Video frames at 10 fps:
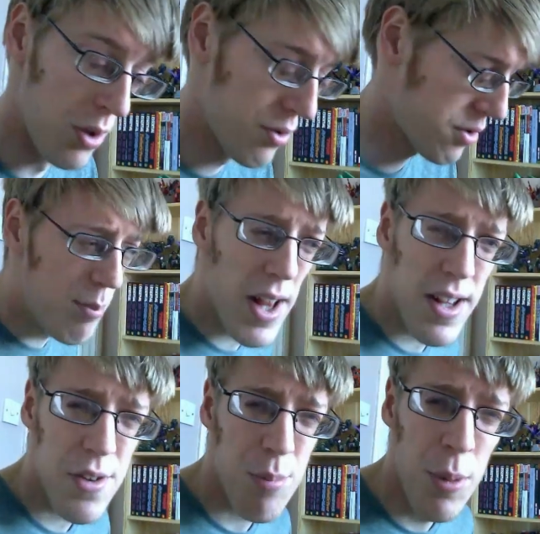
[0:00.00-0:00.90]
want. But
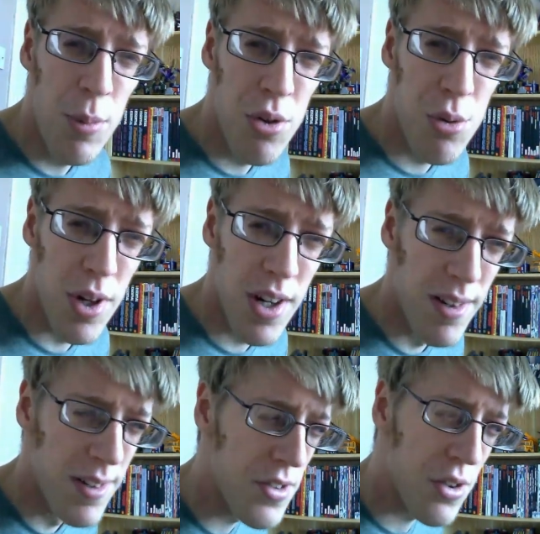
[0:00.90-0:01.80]
that does bring me on to a
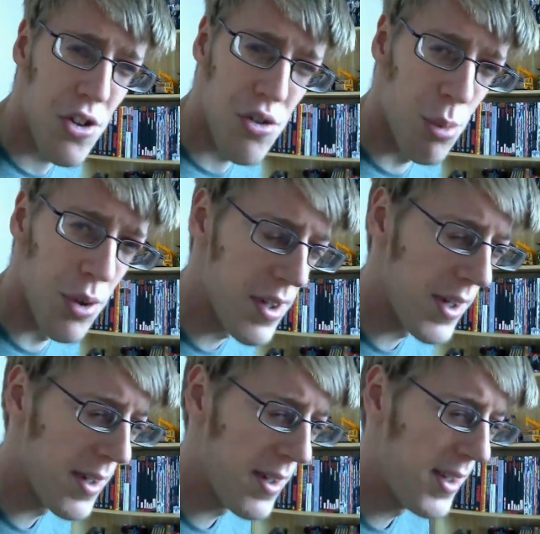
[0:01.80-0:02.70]
little discussion point
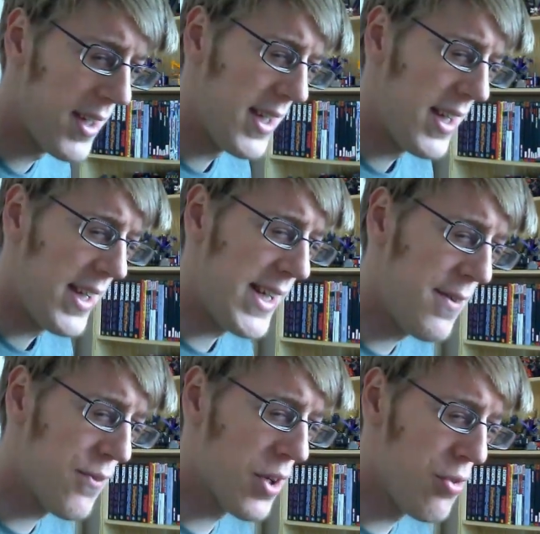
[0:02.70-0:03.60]
here.
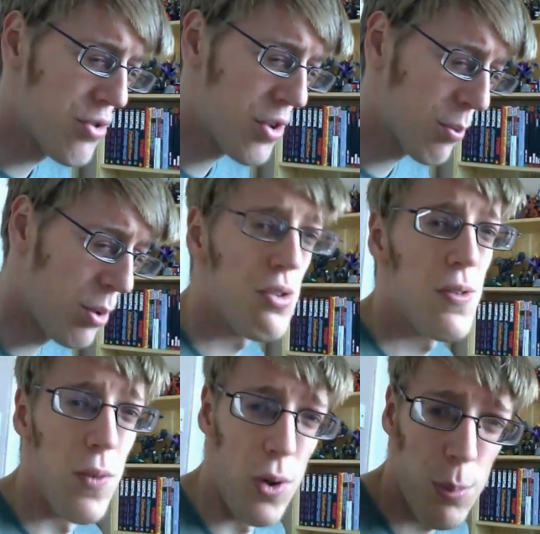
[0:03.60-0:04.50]
If
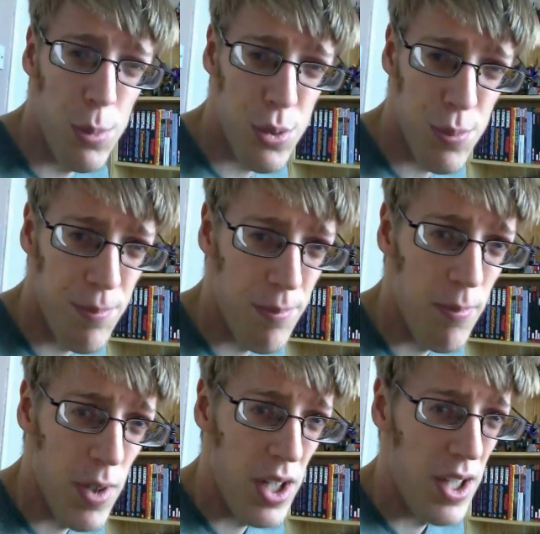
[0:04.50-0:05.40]
Constructbots flops,
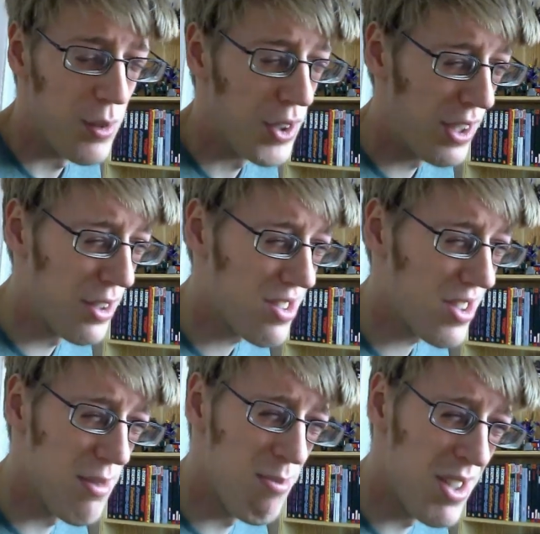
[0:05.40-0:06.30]
which it looks
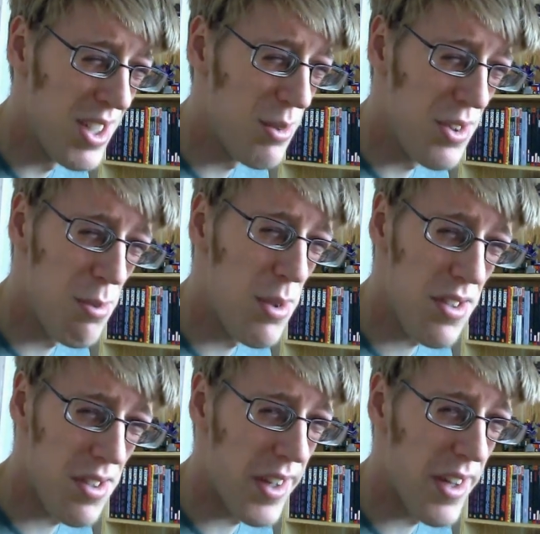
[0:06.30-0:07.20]
like it might, which is a bit
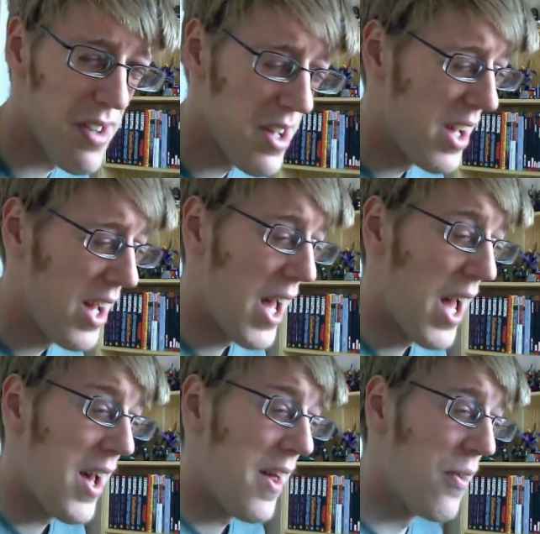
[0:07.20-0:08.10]
sad,
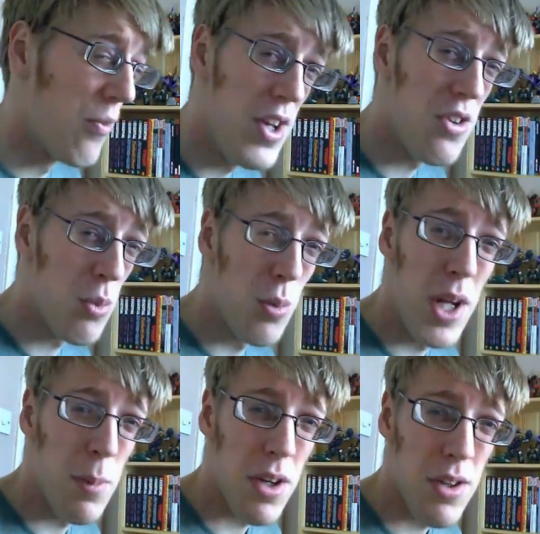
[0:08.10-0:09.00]
the reason will
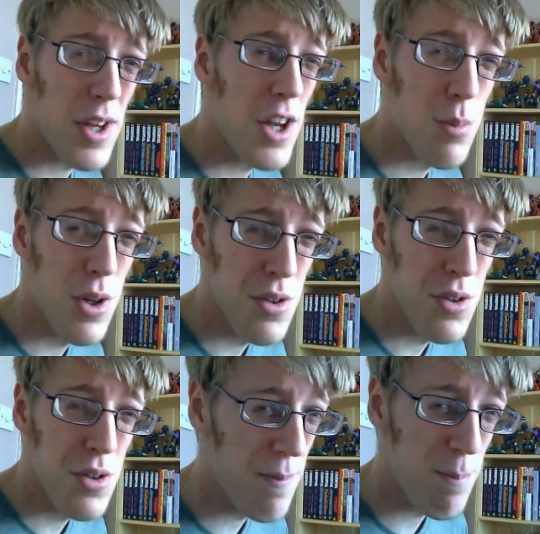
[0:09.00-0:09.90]
be because Hasbro
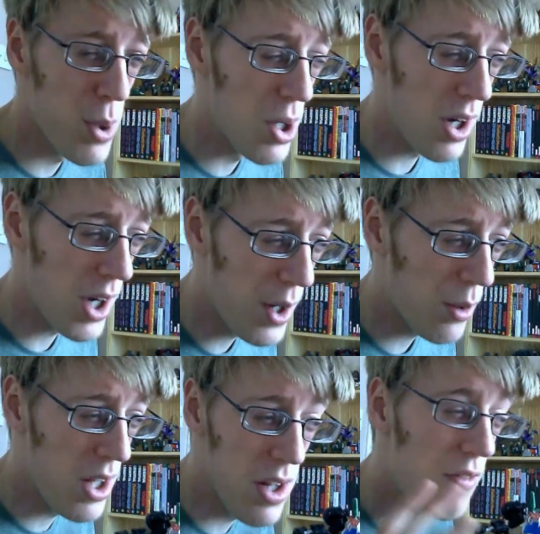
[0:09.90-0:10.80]
just haven't put
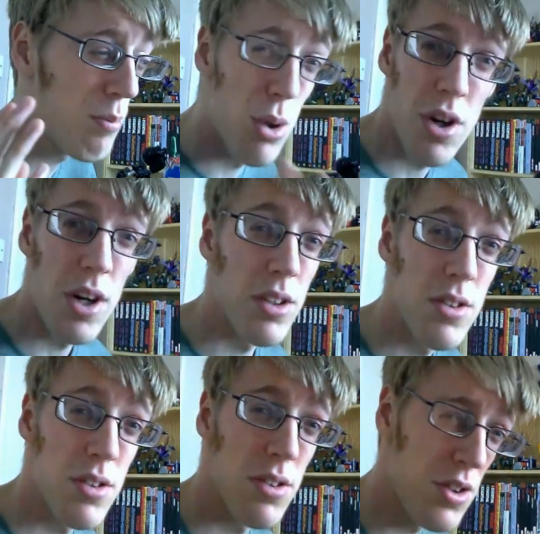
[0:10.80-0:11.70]
out enough
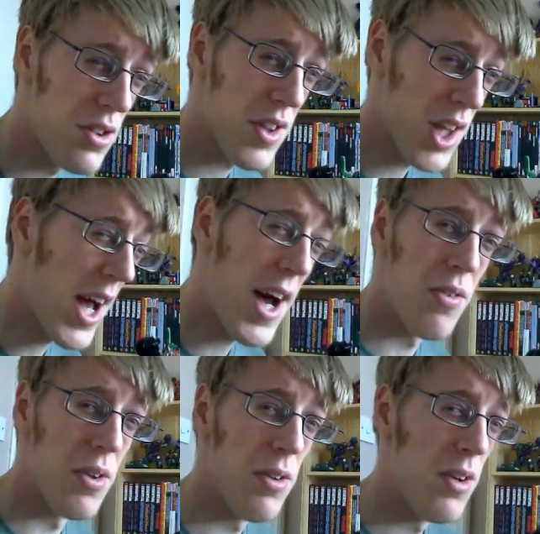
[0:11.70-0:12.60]
product. They
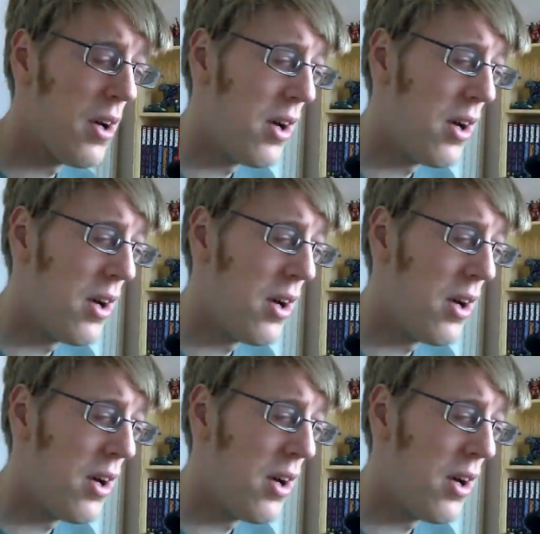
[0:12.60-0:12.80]
haven't.